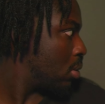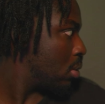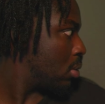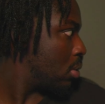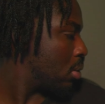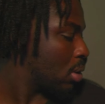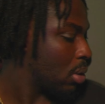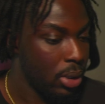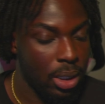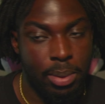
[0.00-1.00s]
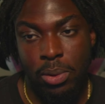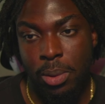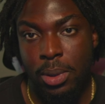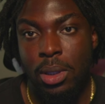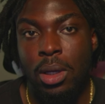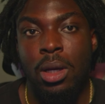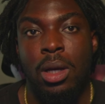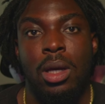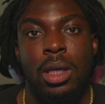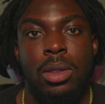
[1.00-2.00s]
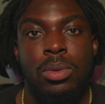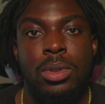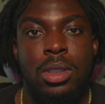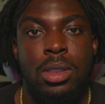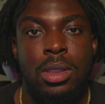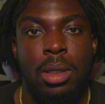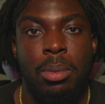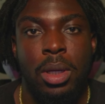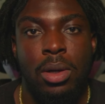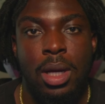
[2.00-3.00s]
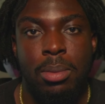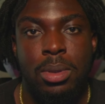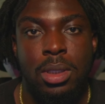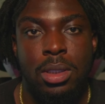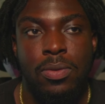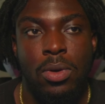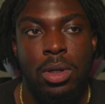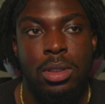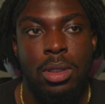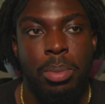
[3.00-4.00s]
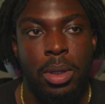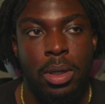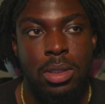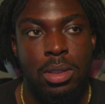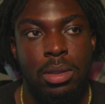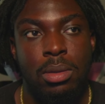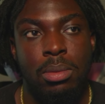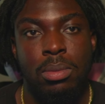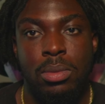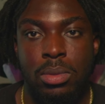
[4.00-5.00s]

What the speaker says: I wish I had my weapon. It was just a better option as far as comparison.